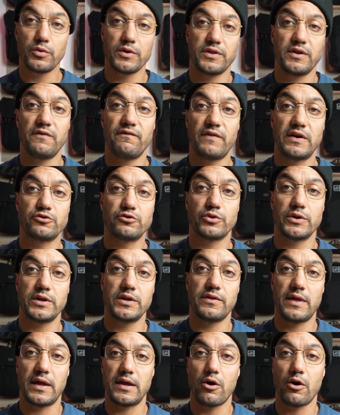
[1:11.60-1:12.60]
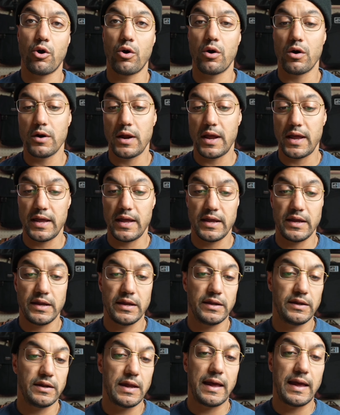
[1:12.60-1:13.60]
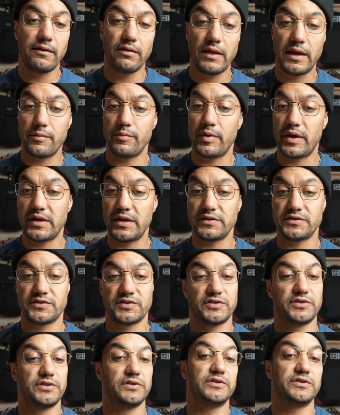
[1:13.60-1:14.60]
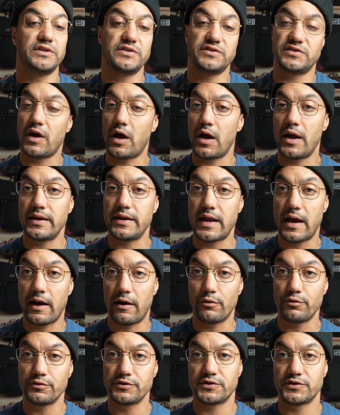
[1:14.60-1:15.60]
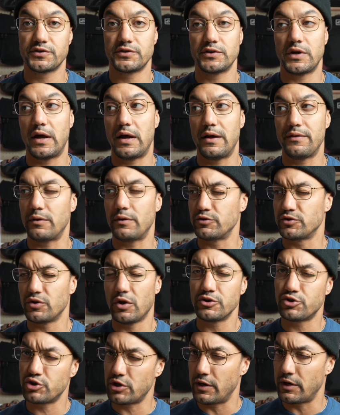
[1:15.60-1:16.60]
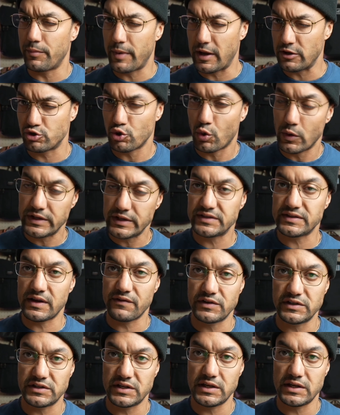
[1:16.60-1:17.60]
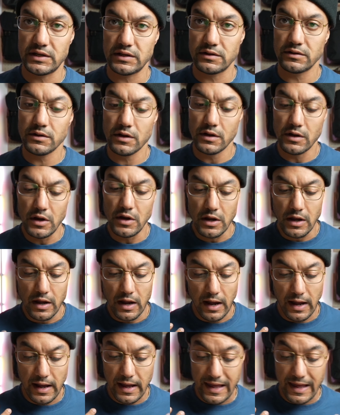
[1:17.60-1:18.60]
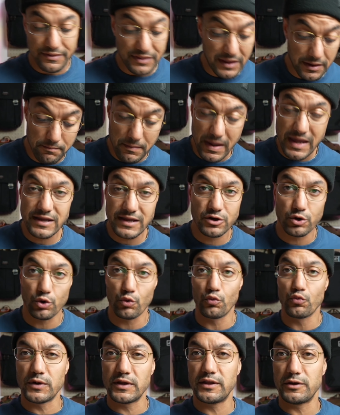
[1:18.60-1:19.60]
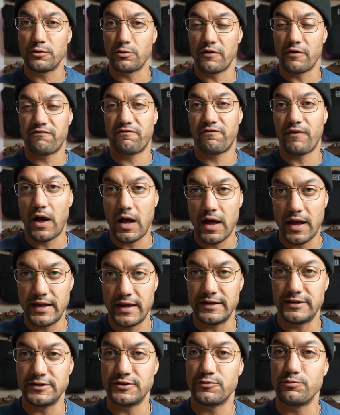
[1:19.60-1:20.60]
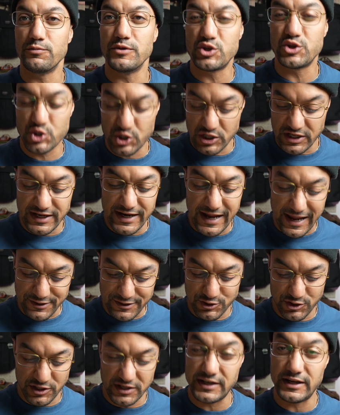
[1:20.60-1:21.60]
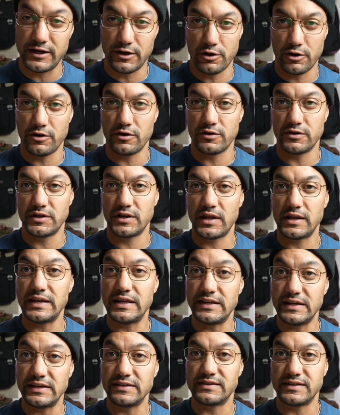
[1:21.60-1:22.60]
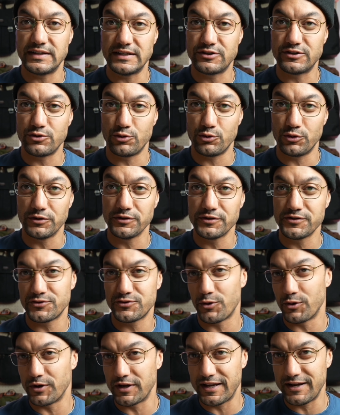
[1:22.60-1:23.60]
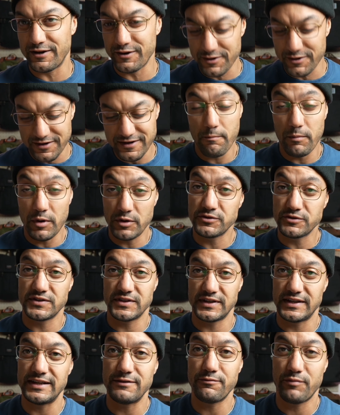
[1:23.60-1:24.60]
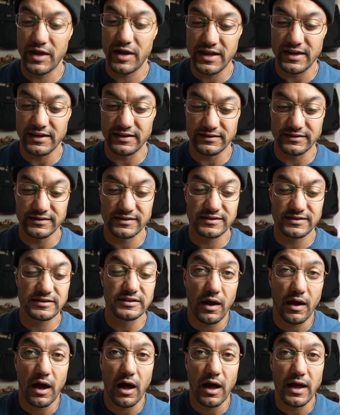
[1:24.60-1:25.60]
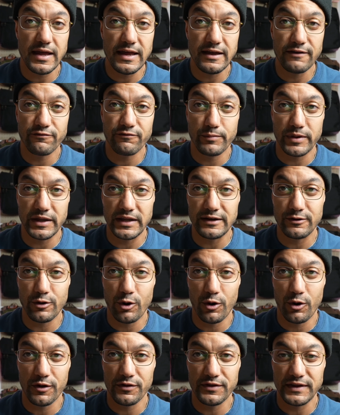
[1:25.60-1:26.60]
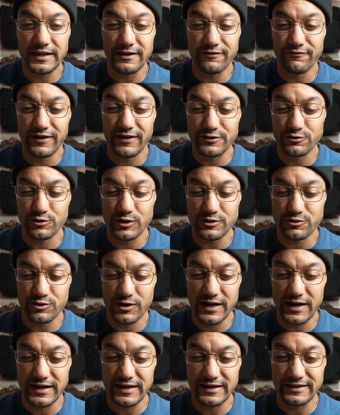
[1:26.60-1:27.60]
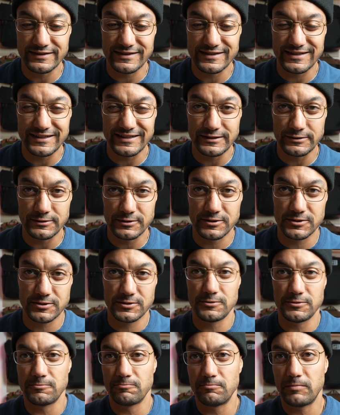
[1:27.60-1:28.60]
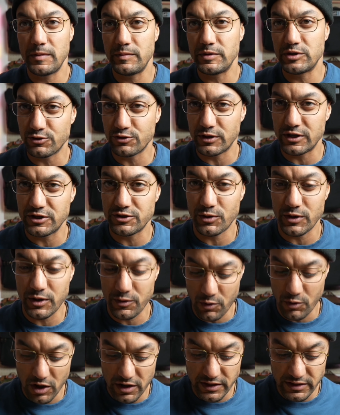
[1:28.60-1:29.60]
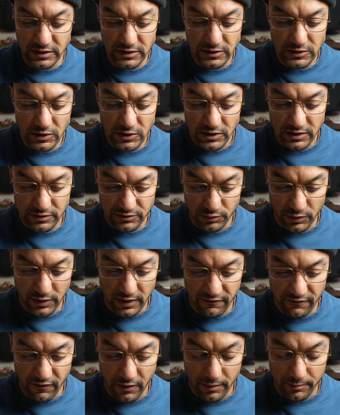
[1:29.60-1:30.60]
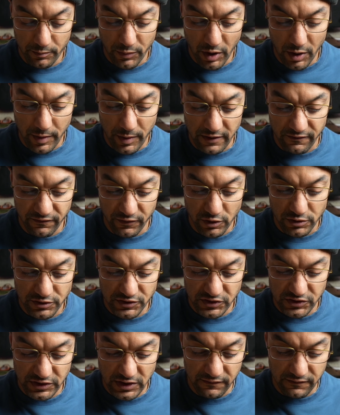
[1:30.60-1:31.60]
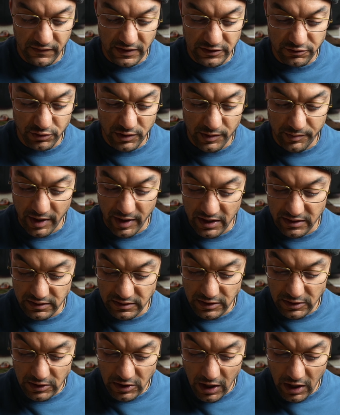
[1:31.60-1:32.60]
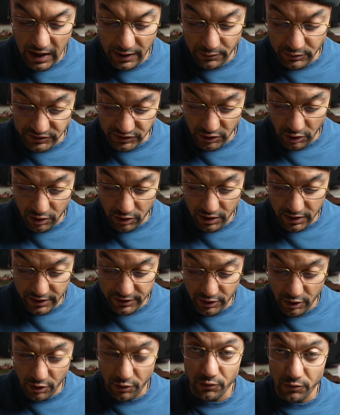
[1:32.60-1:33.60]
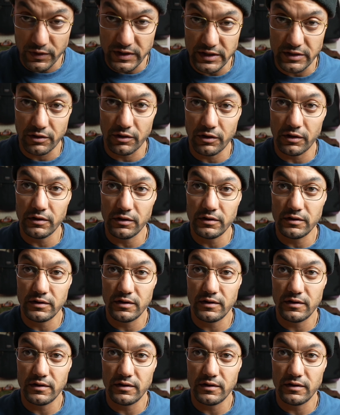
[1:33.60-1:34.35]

with Inventery, they are a LA-based design house that was launched in about 2017. And they make really refined, machine-engineered EDC tools or gear, mostly pens. I have been on the Inventery train since maybe 2021. Was when I bought my first Inventery pen. I was on a real